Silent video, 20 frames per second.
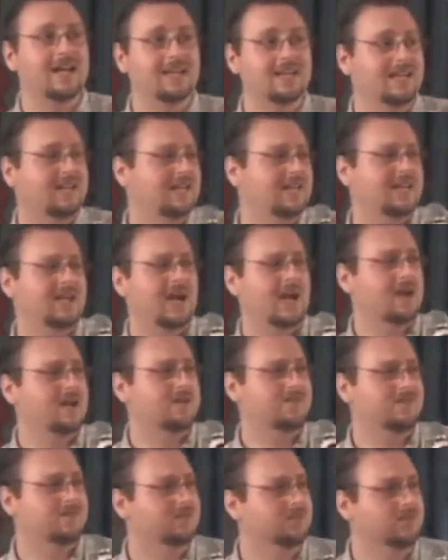had any
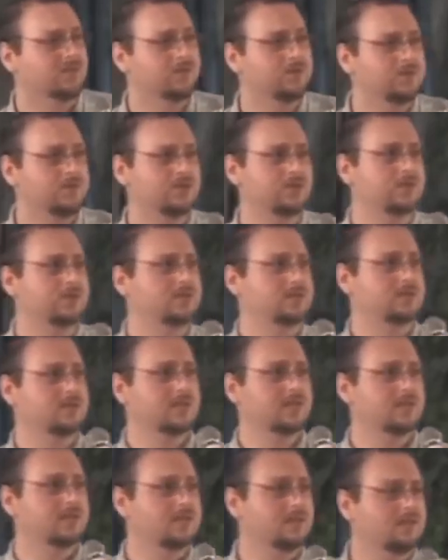kind of
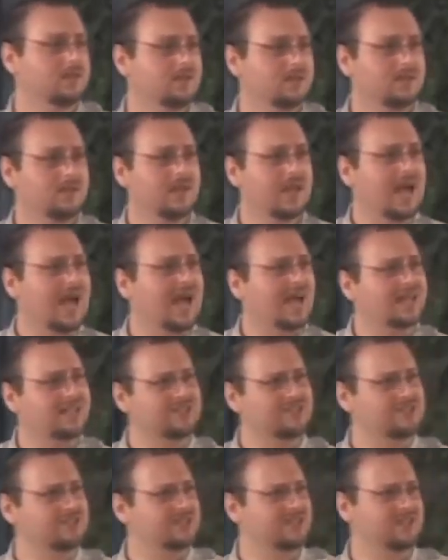illusions that
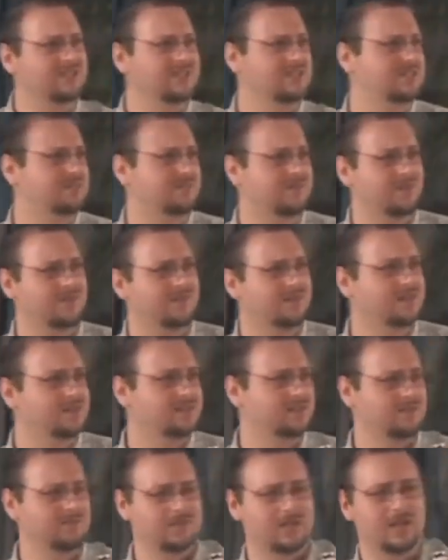I just
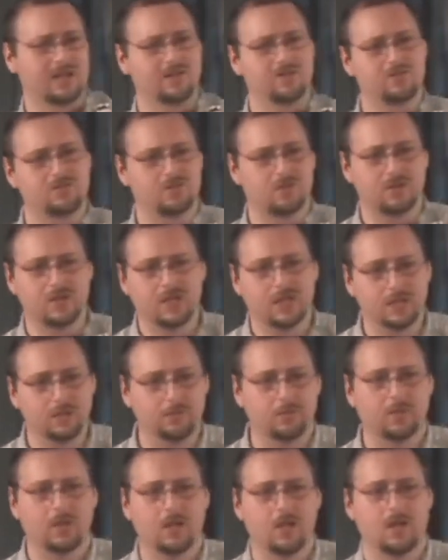experienced some kind of
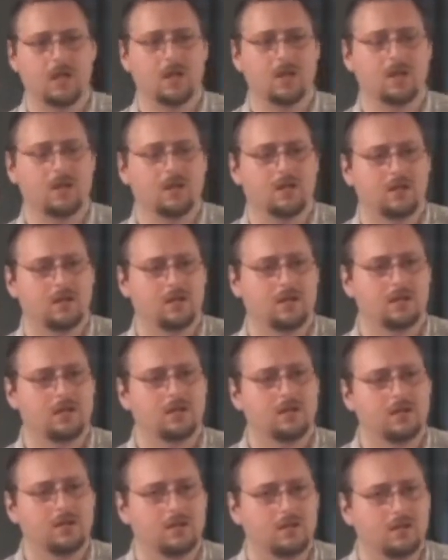dream,
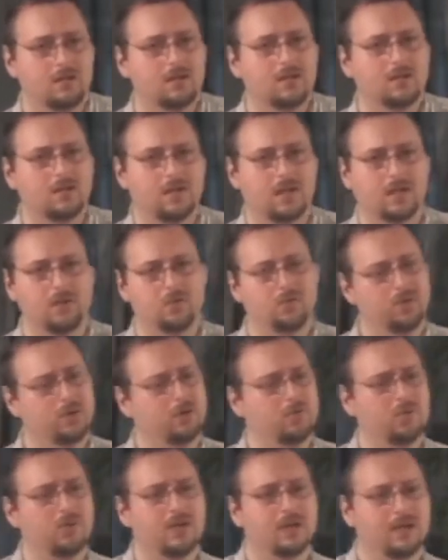they
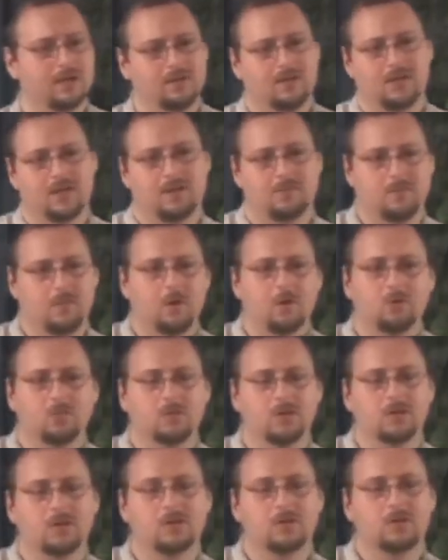went away at that
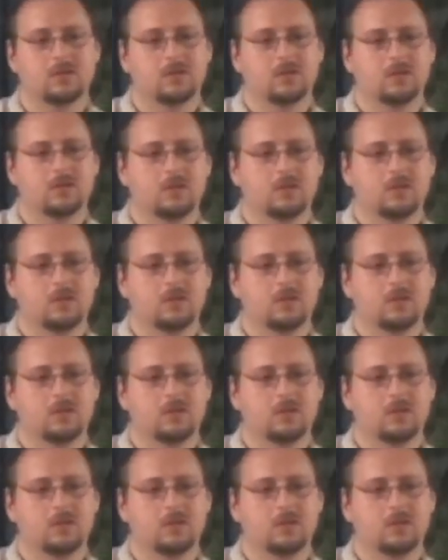moment.